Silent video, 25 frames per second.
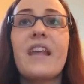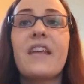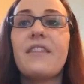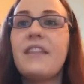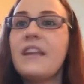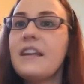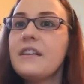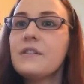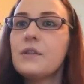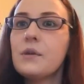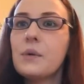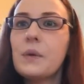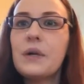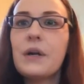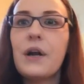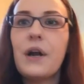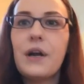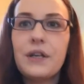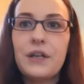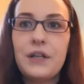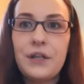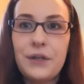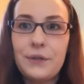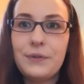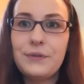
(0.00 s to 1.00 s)
Things that we're
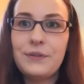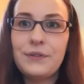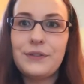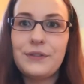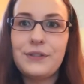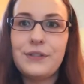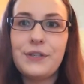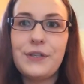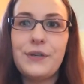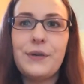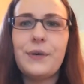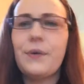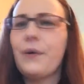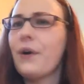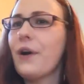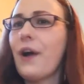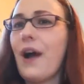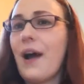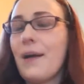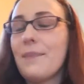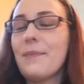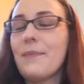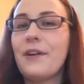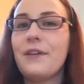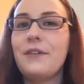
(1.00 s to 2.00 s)
not used to, or
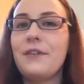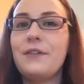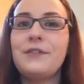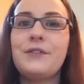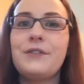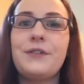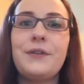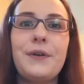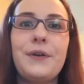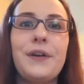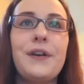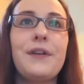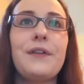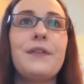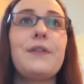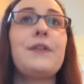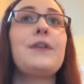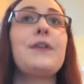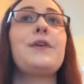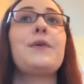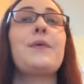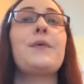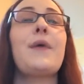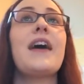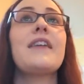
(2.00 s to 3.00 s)
I'm not used to here in
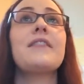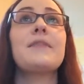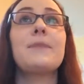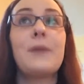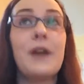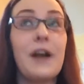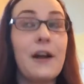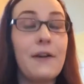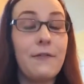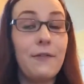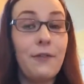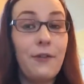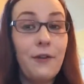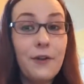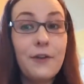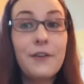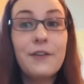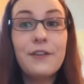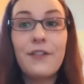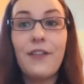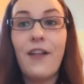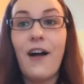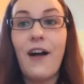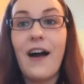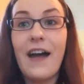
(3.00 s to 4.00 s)
the US, but I've
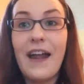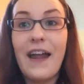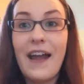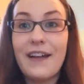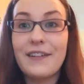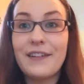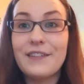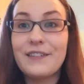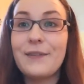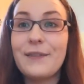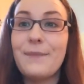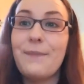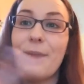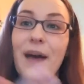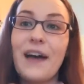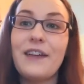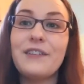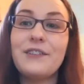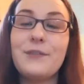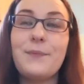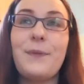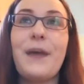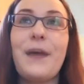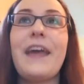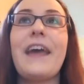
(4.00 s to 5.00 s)
learned a lot actually
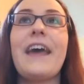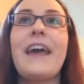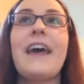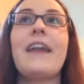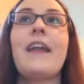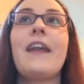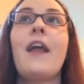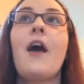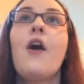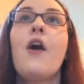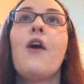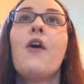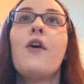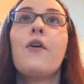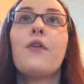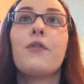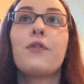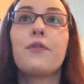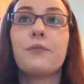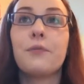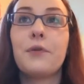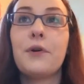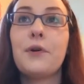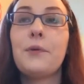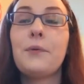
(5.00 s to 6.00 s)
about Japan
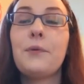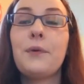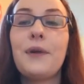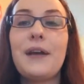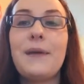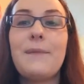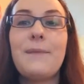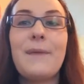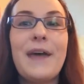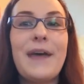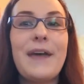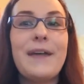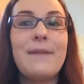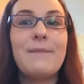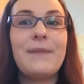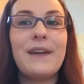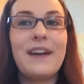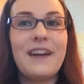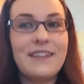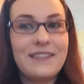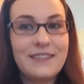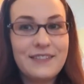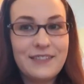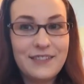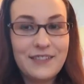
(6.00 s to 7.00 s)
through Rement
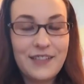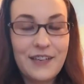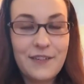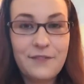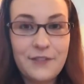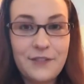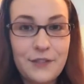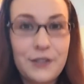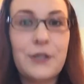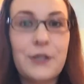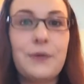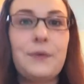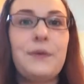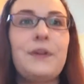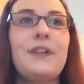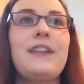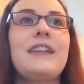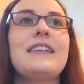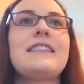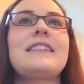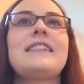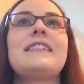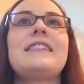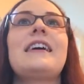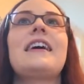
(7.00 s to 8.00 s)
because their stuff is so
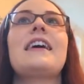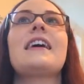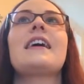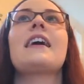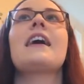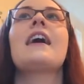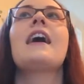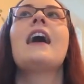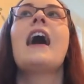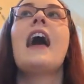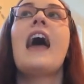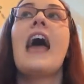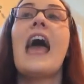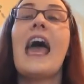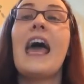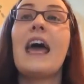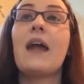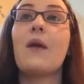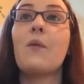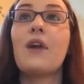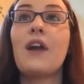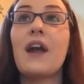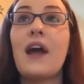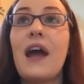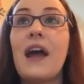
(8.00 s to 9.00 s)
realistic.
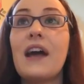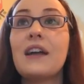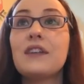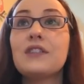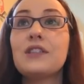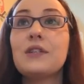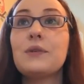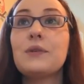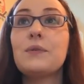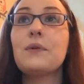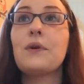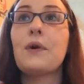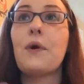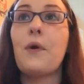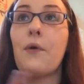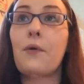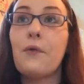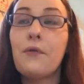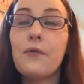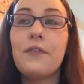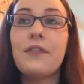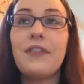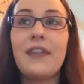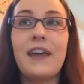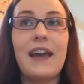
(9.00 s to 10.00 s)
And when I actually went
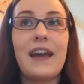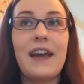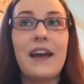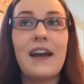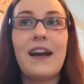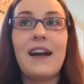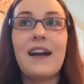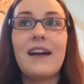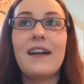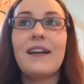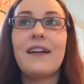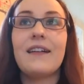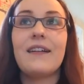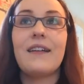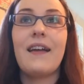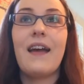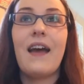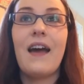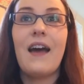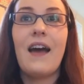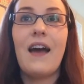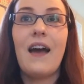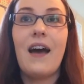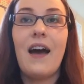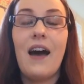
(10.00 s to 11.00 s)
over there
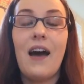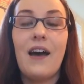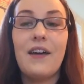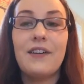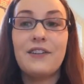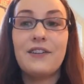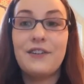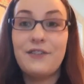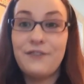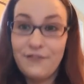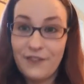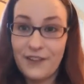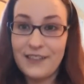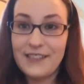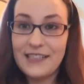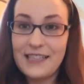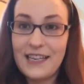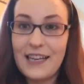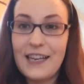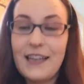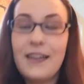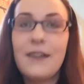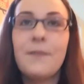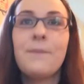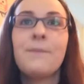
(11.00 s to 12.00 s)
to
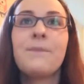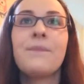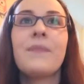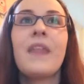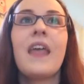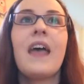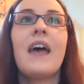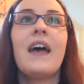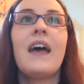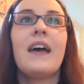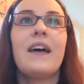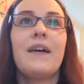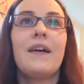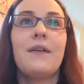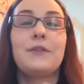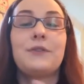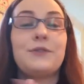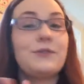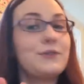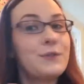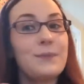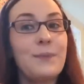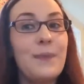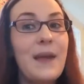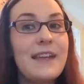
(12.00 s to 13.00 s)
visit, which
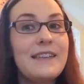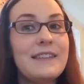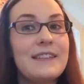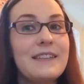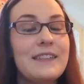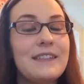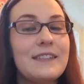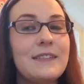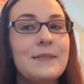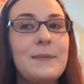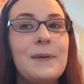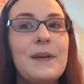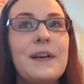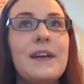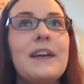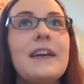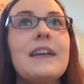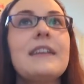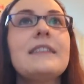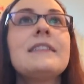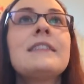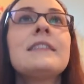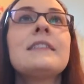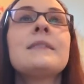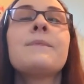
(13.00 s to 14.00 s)
was an amazing
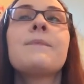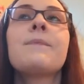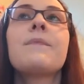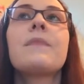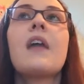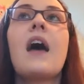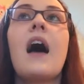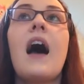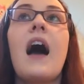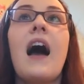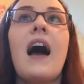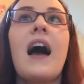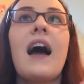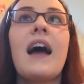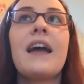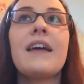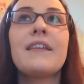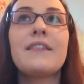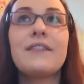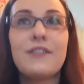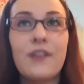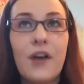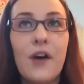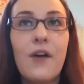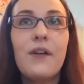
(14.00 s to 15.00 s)
experience, I
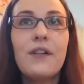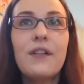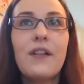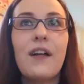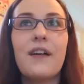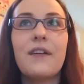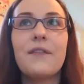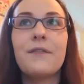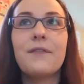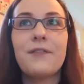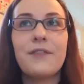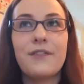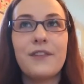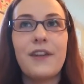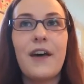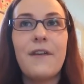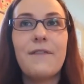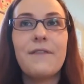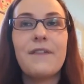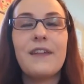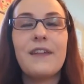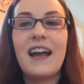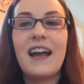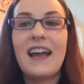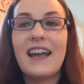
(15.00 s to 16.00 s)
saw a lot of
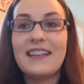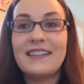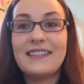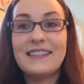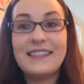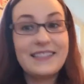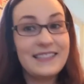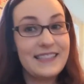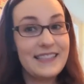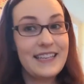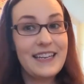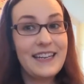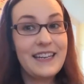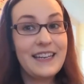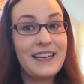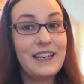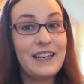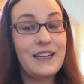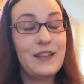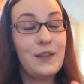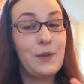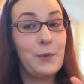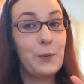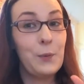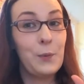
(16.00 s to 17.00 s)
stuff had seen
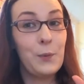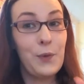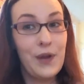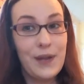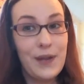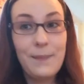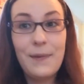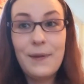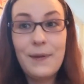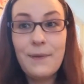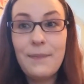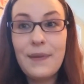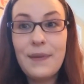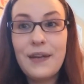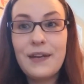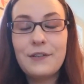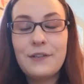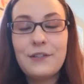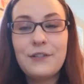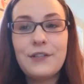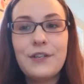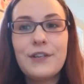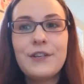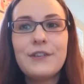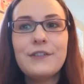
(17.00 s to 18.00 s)
in the Rement
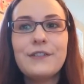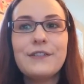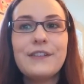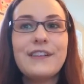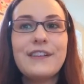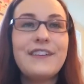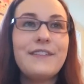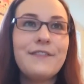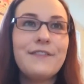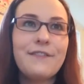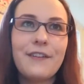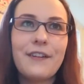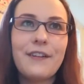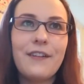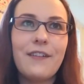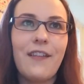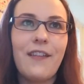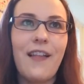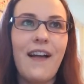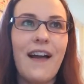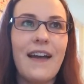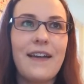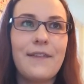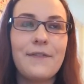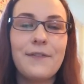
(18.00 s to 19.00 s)
miniatures in real
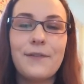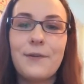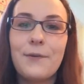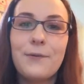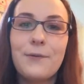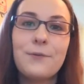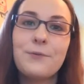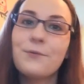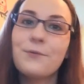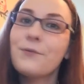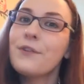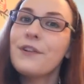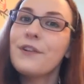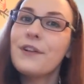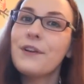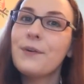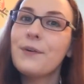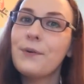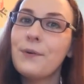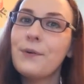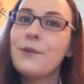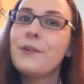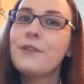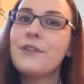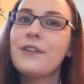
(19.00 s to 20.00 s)
life. So it was really
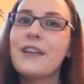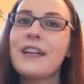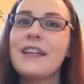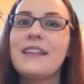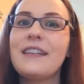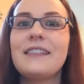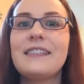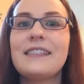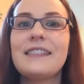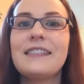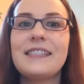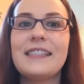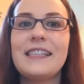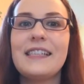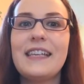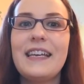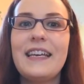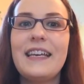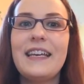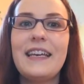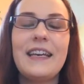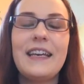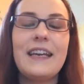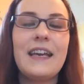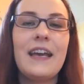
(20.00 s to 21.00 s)
cool to get to
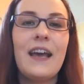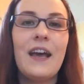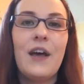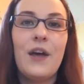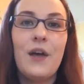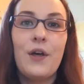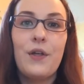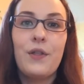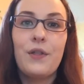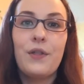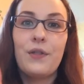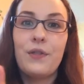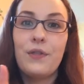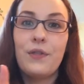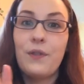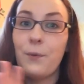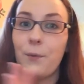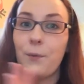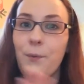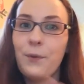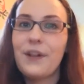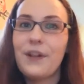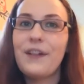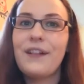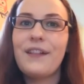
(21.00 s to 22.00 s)
see the
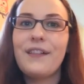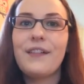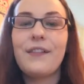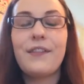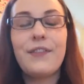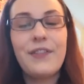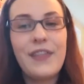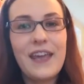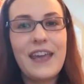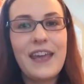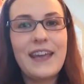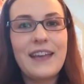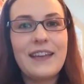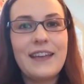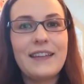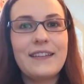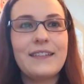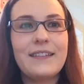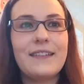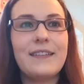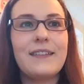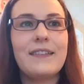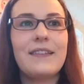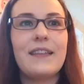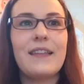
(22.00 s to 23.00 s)
real
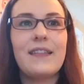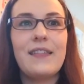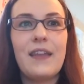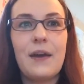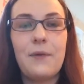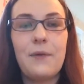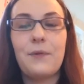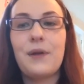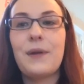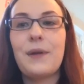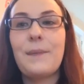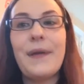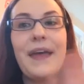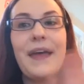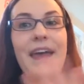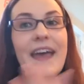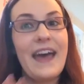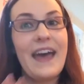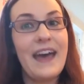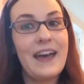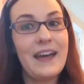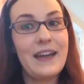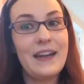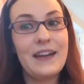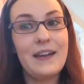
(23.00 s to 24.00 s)
things that Rement
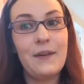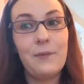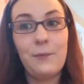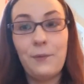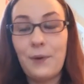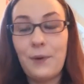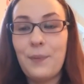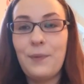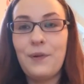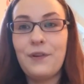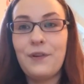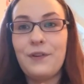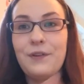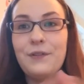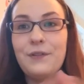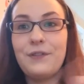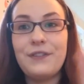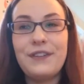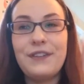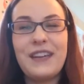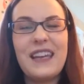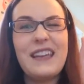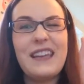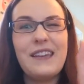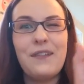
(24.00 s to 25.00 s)
had
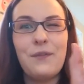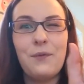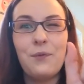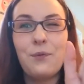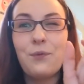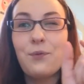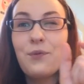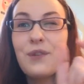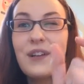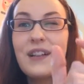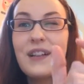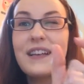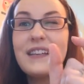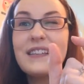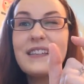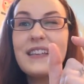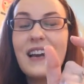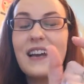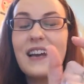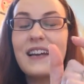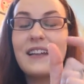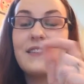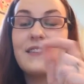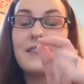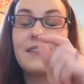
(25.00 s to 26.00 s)
reproduced in really
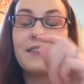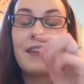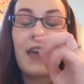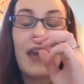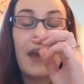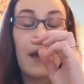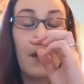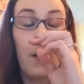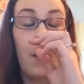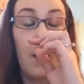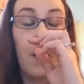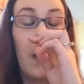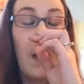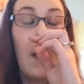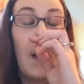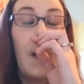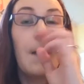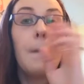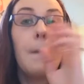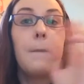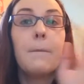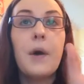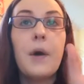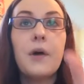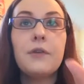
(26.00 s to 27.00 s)
tiny scale.
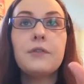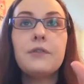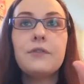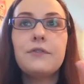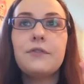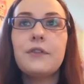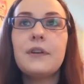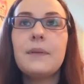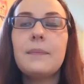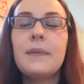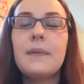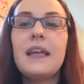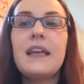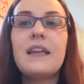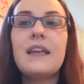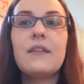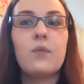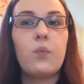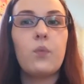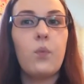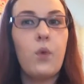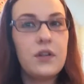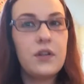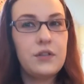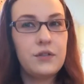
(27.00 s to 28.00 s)
Most Rement is
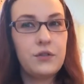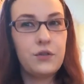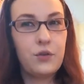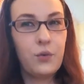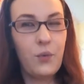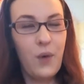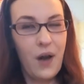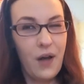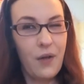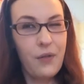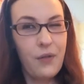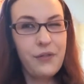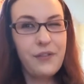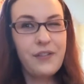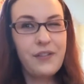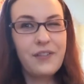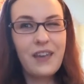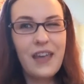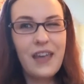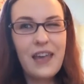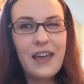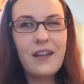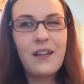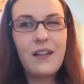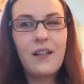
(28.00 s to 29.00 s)
1/12
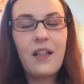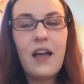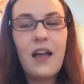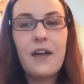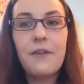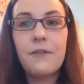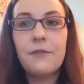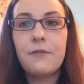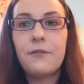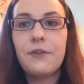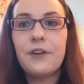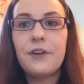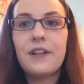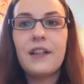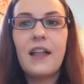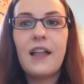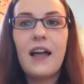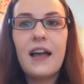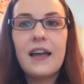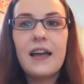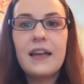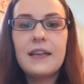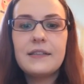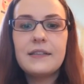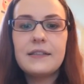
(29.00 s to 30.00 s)
scale, I've
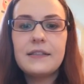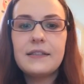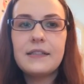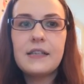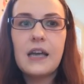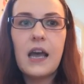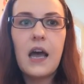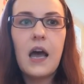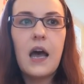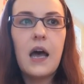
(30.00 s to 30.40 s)
realized.